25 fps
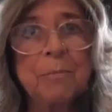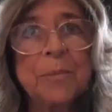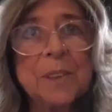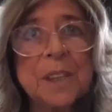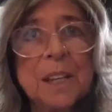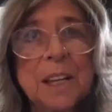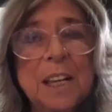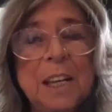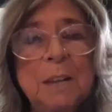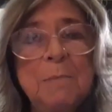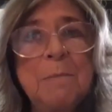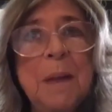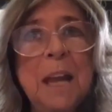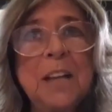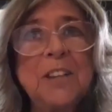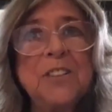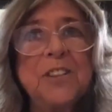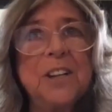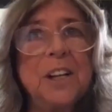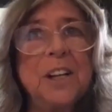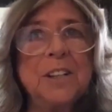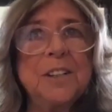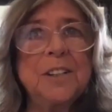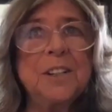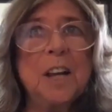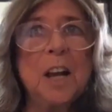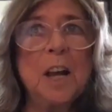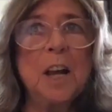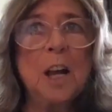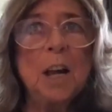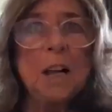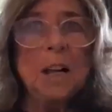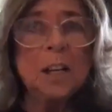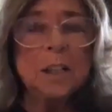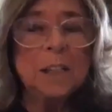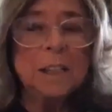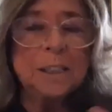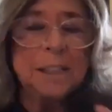he mentioned
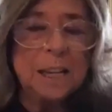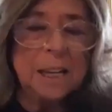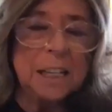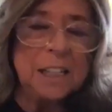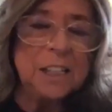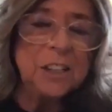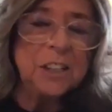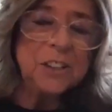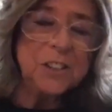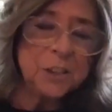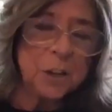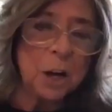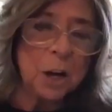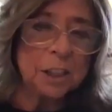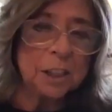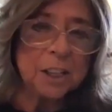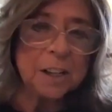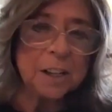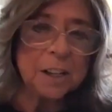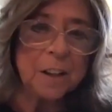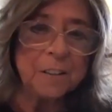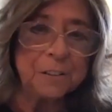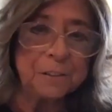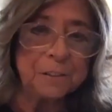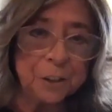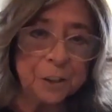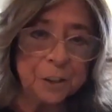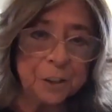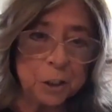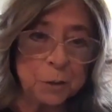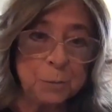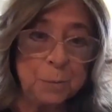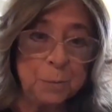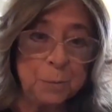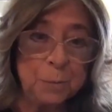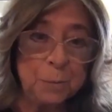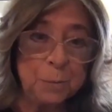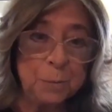getting started on the first
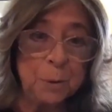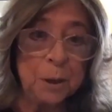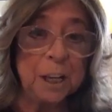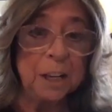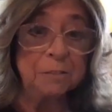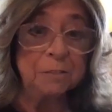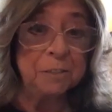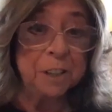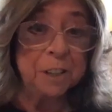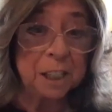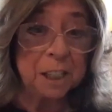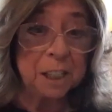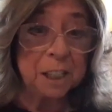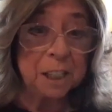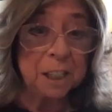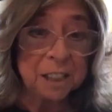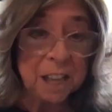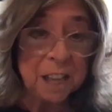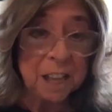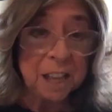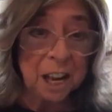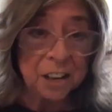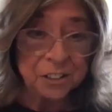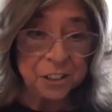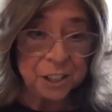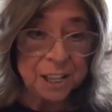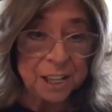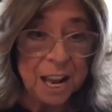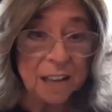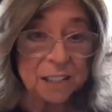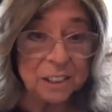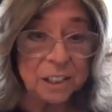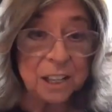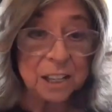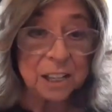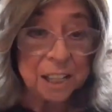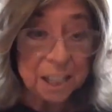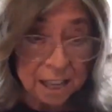book and realizing
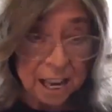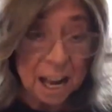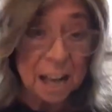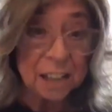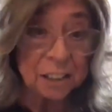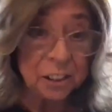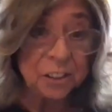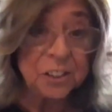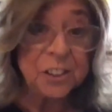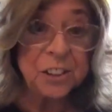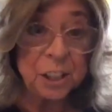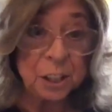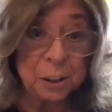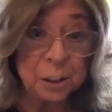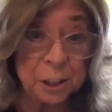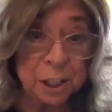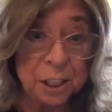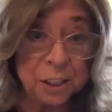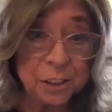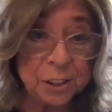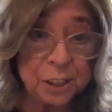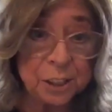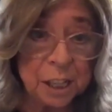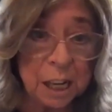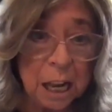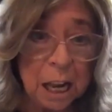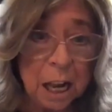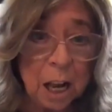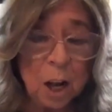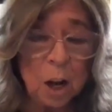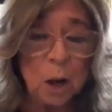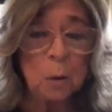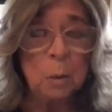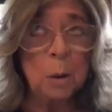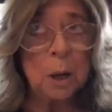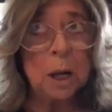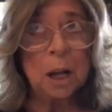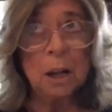he had a series.
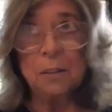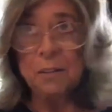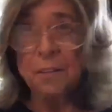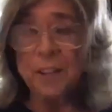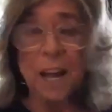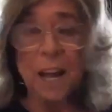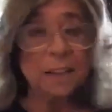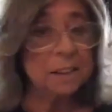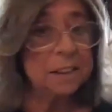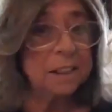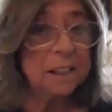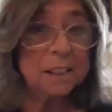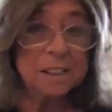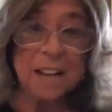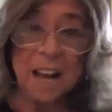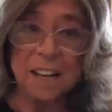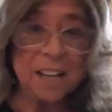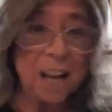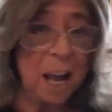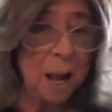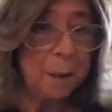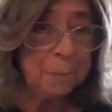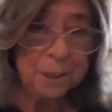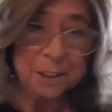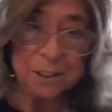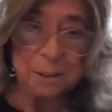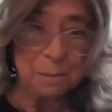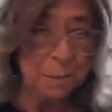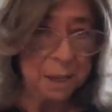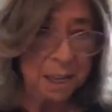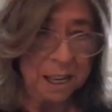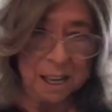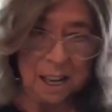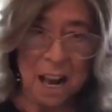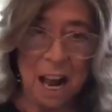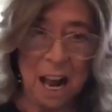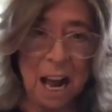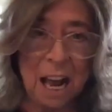Well, that did not happen to me.
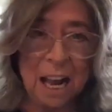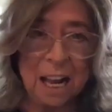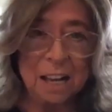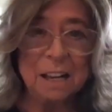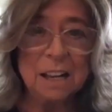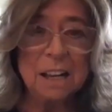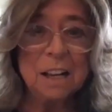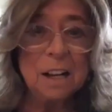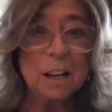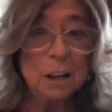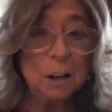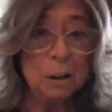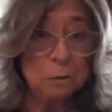I wrote